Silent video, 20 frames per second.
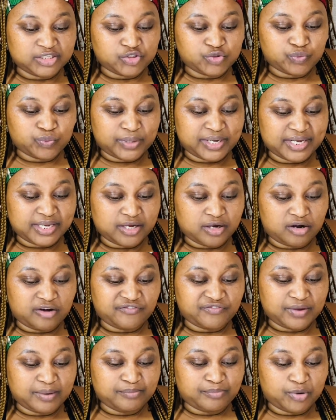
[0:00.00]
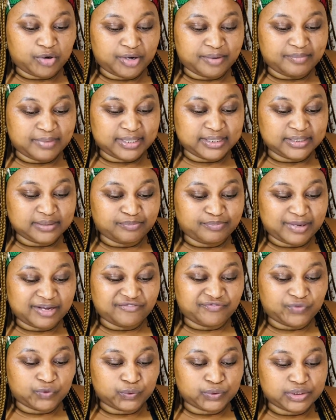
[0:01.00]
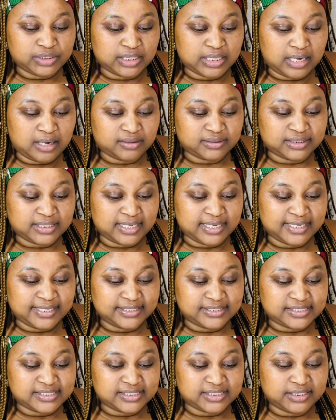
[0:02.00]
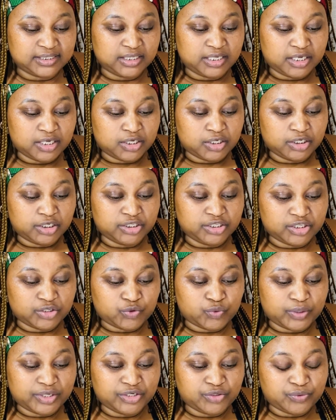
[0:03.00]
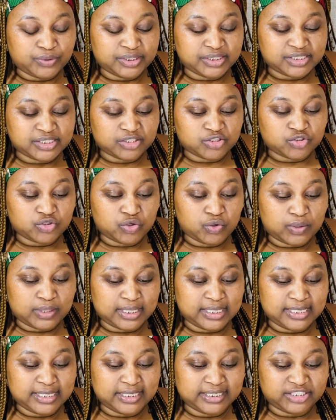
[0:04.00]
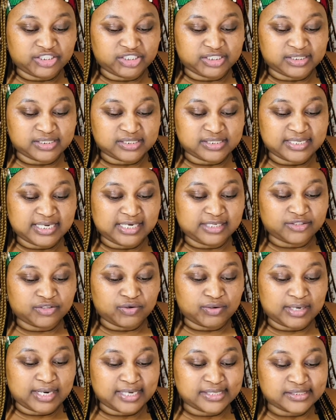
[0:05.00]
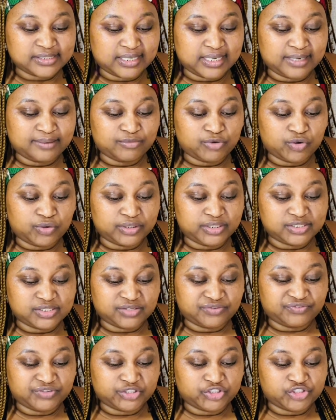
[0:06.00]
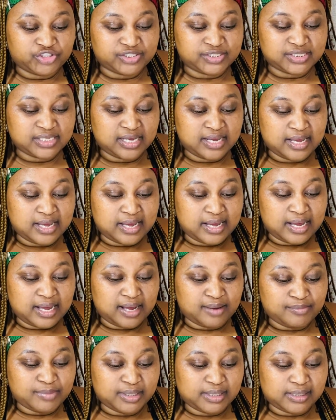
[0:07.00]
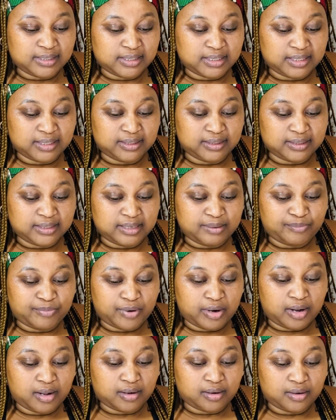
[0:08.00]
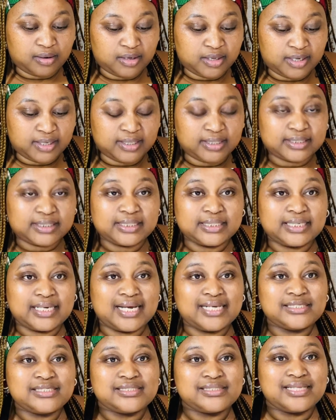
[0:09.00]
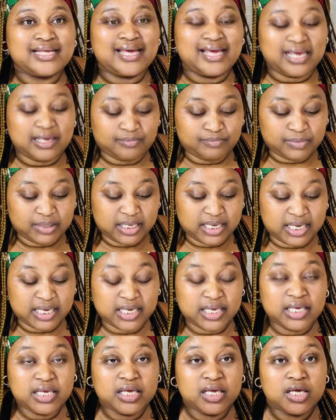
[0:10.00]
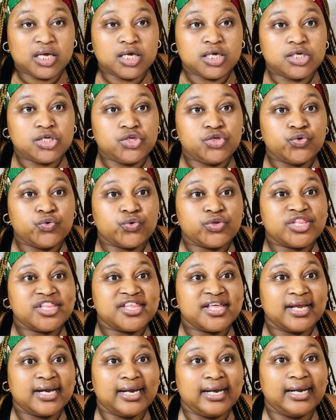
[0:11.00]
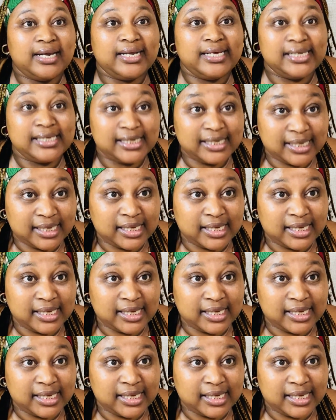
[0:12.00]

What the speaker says: way of employment by voting out the ANC in the 2026 local elections. Tell no lies, claim no easy victories. Amilcar Cabral. Regards, the MK Youth League.